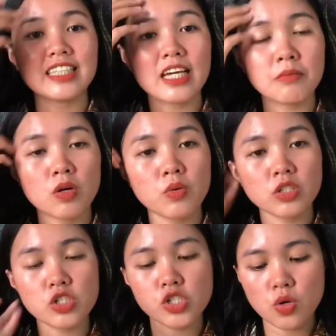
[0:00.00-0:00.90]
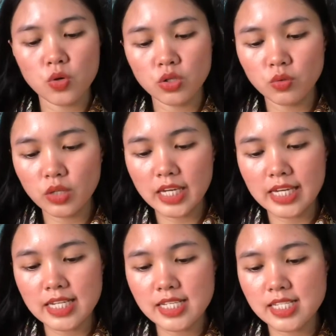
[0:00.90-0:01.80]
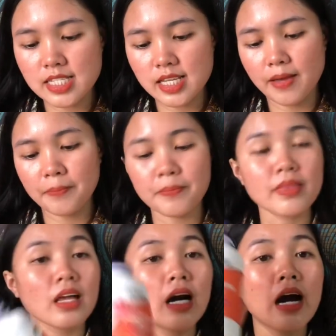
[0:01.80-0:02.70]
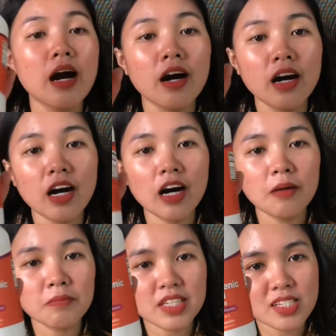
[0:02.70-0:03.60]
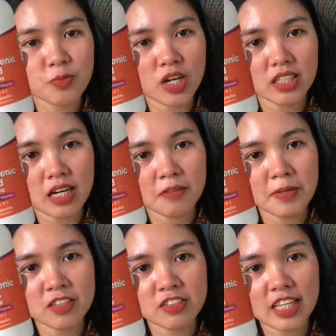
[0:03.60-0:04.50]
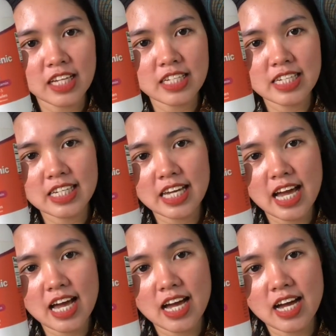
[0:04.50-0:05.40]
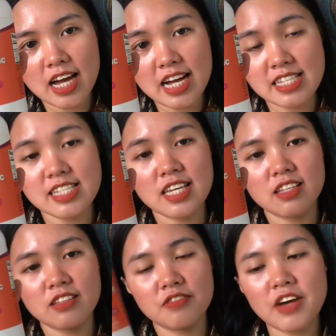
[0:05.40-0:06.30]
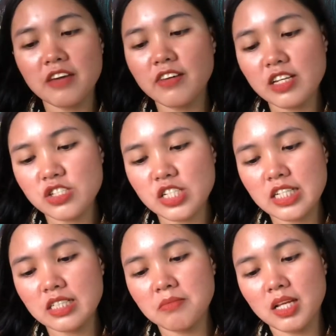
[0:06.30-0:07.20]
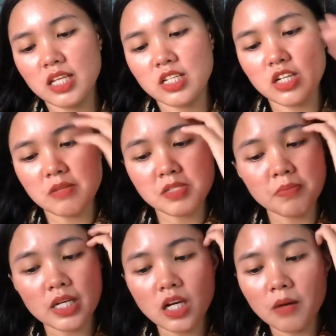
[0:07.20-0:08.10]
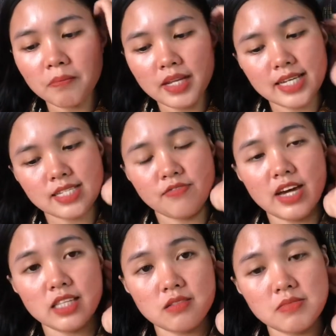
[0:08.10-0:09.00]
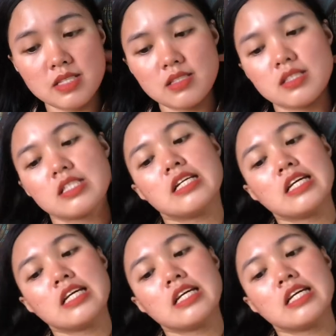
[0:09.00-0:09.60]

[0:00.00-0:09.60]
I'm going to show you is this product, pantotenic acid, 500 milligrams B-complex vitamin